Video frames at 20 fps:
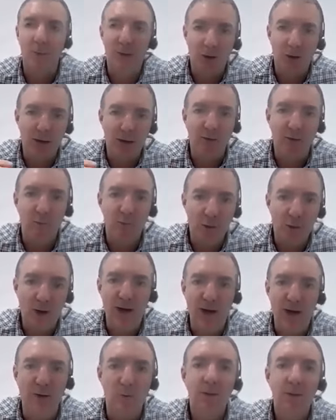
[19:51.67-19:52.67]
going
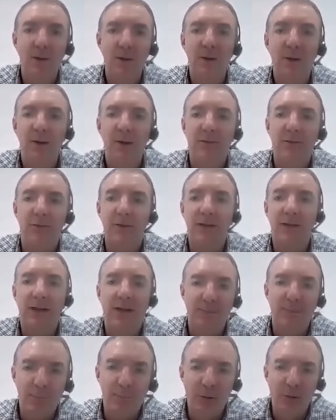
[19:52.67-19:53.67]
well, then
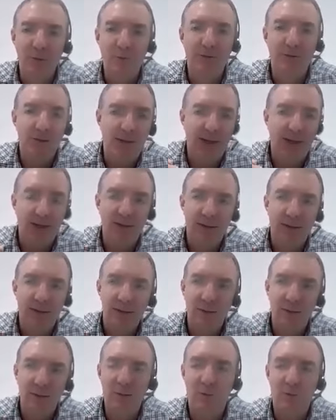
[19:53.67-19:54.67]
that builds that
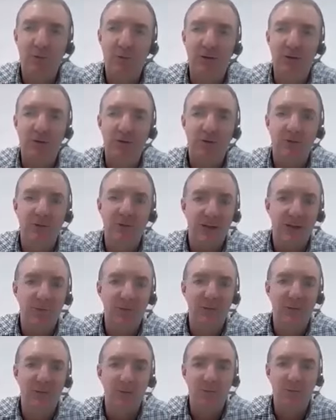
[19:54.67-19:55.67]
confidence.
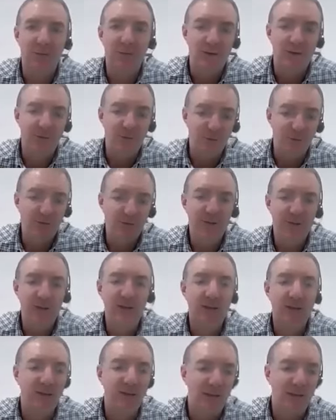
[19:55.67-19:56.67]
If you're
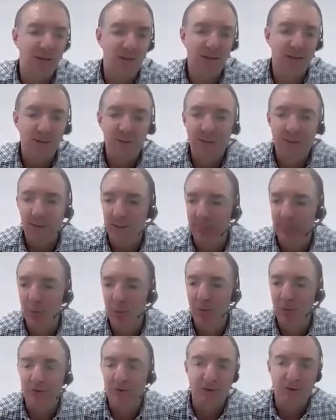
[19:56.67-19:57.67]
seeing that the
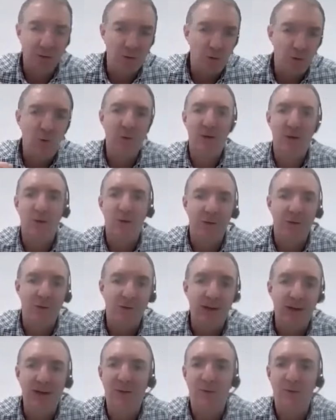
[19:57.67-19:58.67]
project's not got
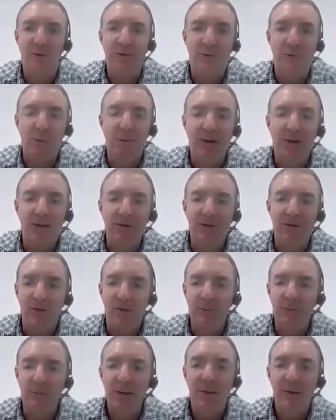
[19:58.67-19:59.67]
that kind of
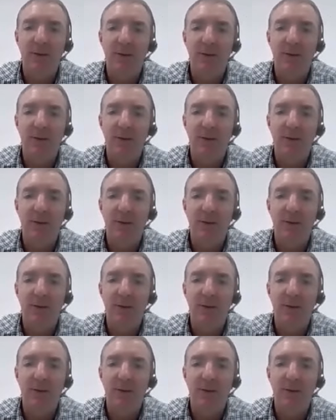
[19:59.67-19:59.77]
momentum,